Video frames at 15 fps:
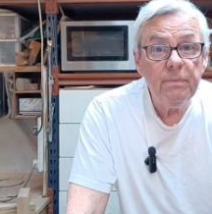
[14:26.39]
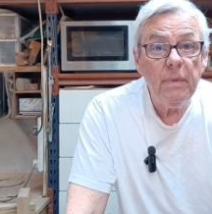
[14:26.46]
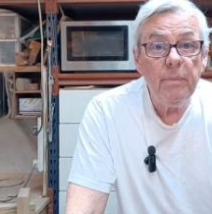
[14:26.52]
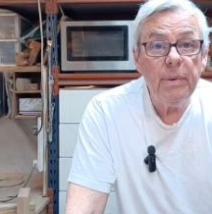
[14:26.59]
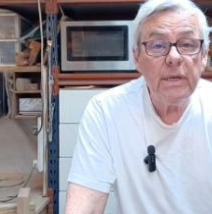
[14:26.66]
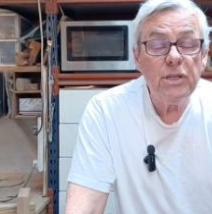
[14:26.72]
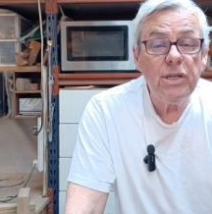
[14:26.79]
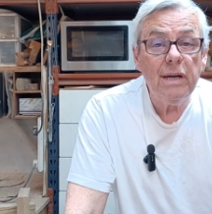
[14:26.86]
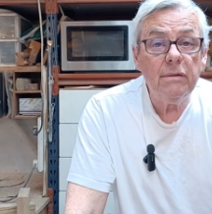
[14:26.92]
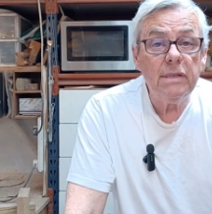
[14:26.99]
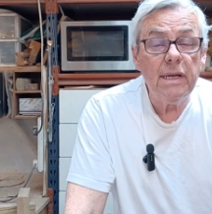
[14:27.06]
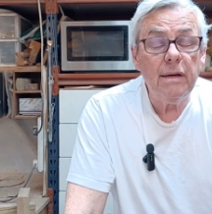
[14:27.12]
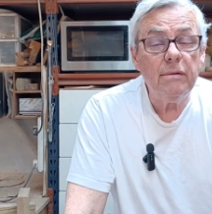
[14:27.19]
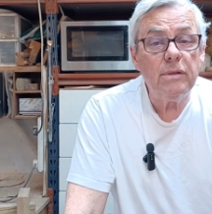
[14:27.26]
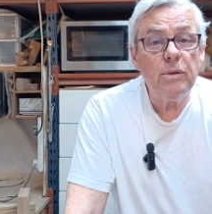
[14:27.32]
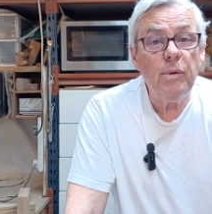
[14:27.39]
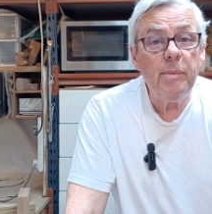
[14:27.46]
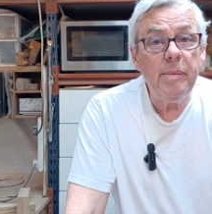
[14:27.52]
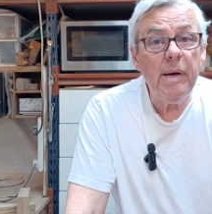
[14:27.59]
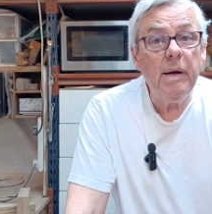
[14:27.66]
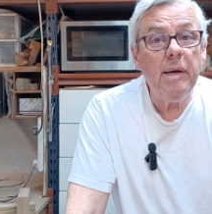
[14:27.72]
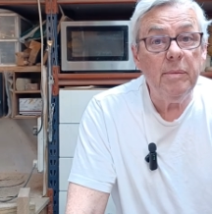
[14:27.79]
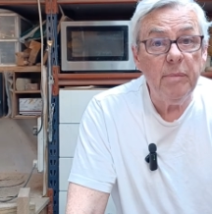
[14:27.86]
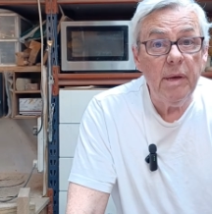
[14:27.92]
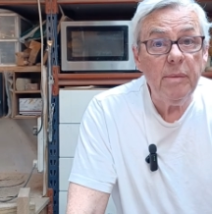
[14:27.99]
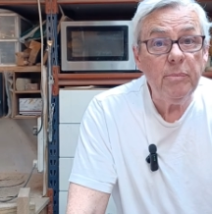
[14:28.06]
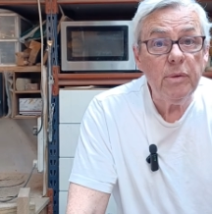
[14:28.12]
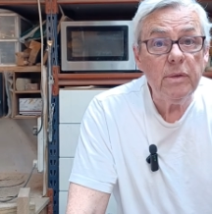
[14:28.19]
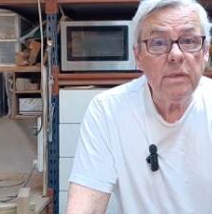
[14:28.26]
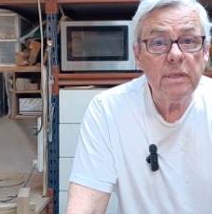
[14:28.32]
Big shout out to my
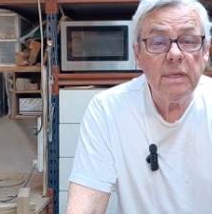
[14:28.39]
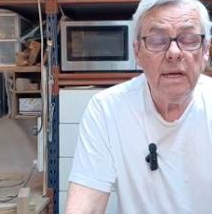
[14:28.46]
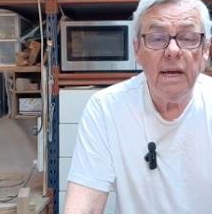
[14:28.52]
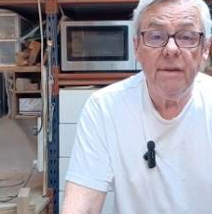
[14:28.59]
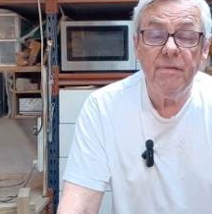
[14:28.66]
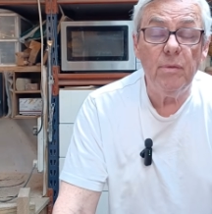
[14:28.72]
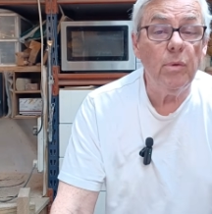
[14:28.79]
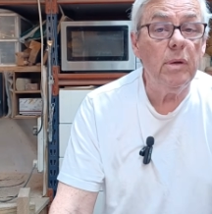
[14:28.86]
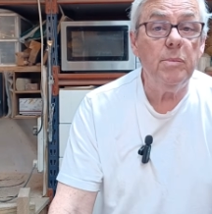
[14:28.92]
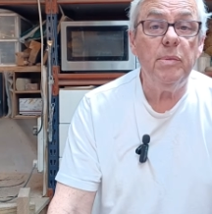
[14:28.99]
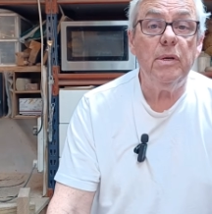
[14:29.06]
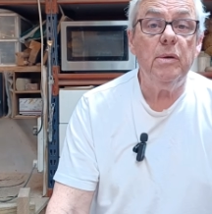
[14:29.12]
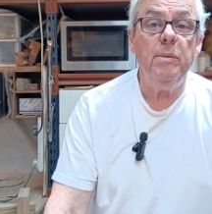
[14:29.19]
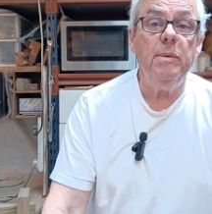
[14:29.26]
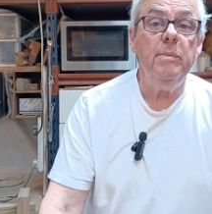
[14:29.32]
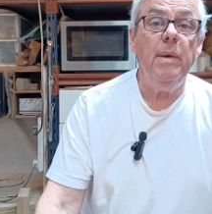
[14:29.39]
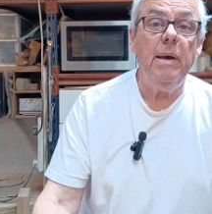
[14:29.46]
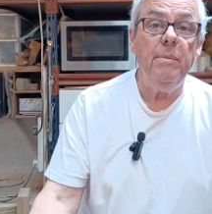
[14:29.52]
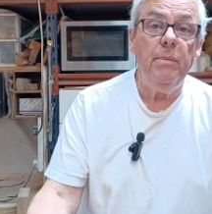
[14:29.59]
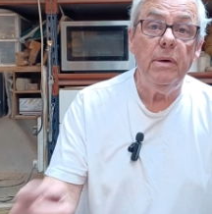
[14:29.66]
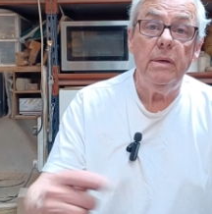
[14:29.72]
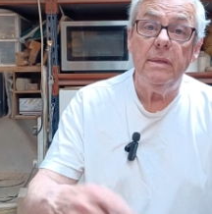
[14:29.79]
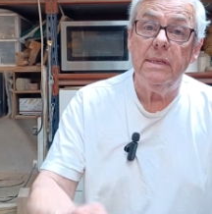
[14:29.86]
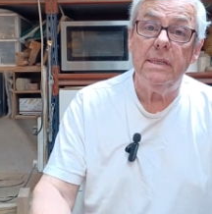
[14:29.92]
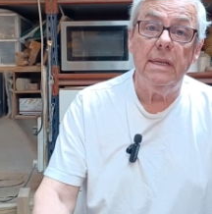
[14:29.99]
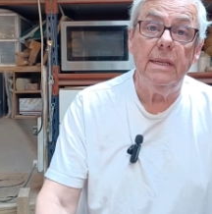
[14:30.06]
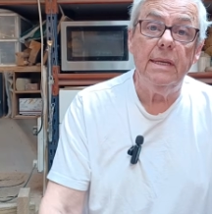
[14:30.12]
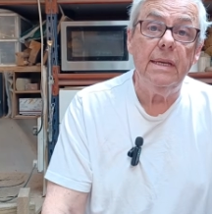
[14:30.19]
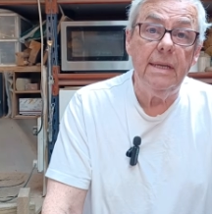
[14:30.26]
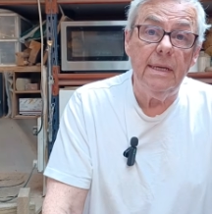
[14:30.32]
members. If you want to become a member, there's a
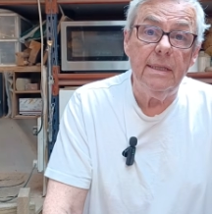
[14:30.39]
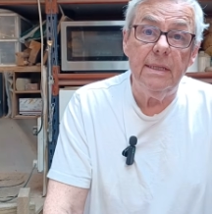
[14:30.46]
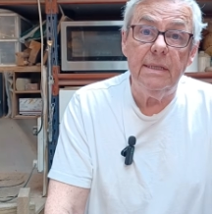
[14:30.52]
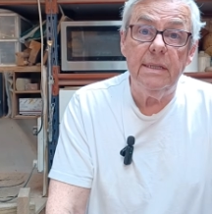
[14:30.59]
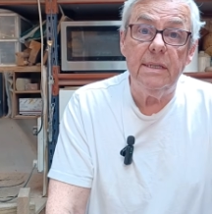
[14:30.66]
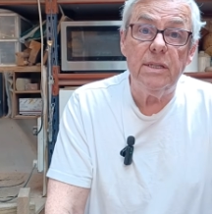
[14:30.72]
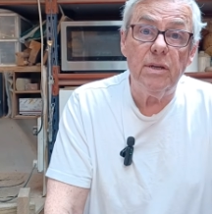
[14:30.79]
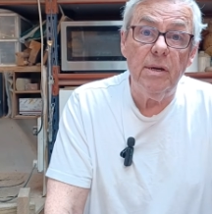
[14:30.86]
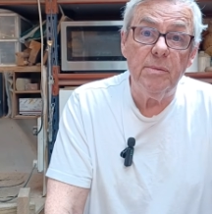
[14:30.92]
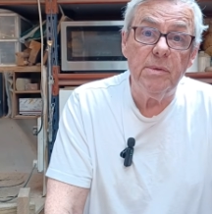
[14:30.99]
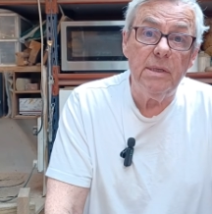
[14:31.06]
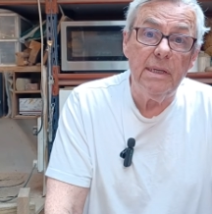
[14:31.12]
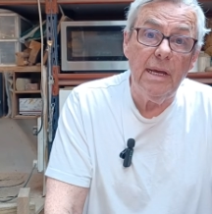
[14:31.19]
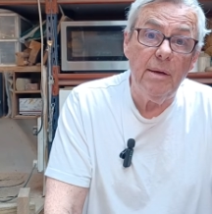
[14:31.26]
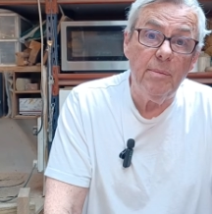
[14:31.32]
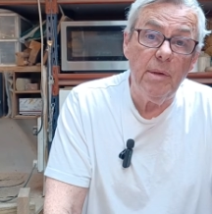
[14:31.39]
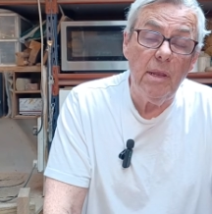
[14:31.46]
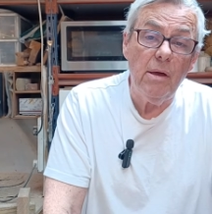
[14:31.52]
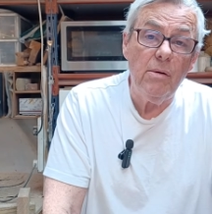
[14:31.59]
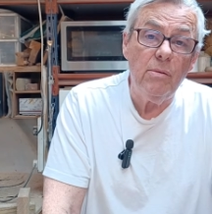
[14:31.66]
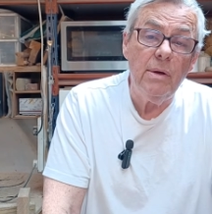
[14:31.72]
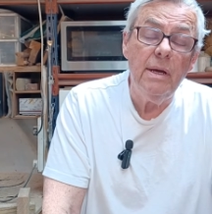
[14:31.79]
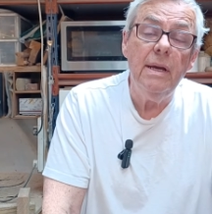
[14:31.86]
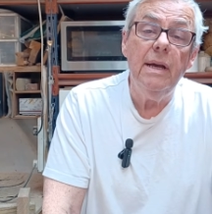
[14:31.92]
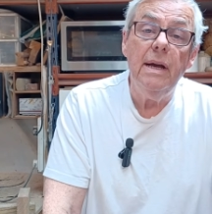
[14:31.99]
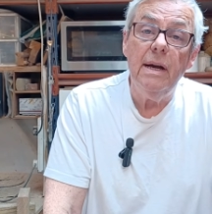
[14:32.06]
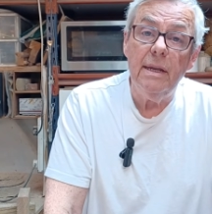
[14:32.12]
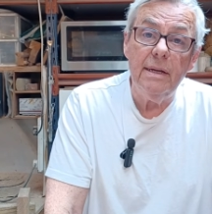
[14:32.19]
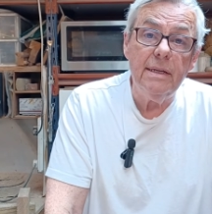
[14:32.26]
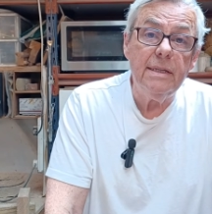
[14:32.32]
link in the description down below.
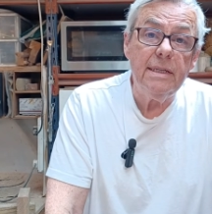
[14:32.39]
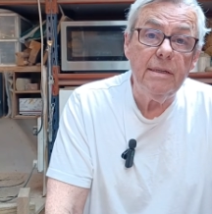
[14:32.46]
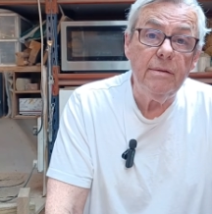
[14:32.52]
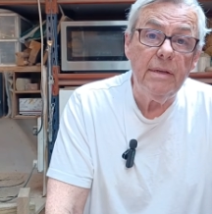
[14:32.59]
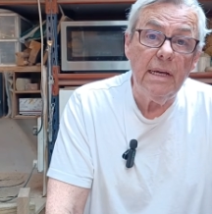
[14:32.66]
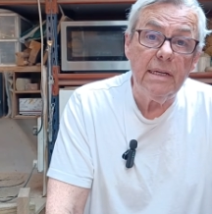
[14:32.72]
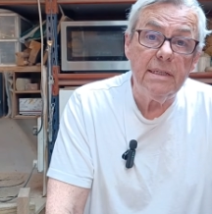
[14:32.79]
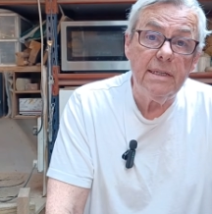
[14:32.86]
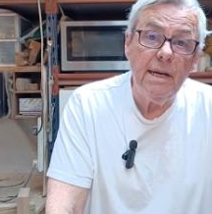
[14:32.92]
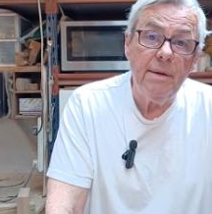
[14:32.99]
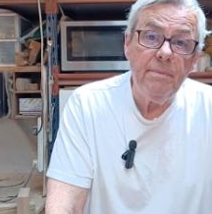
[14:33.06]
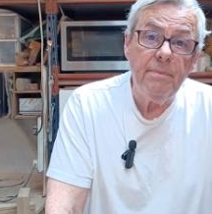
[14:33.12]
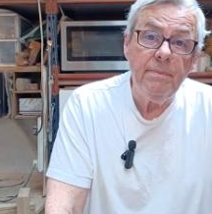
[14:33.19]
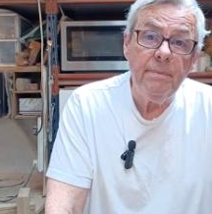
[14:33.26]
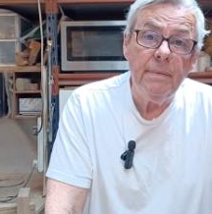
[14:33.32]
And until next time,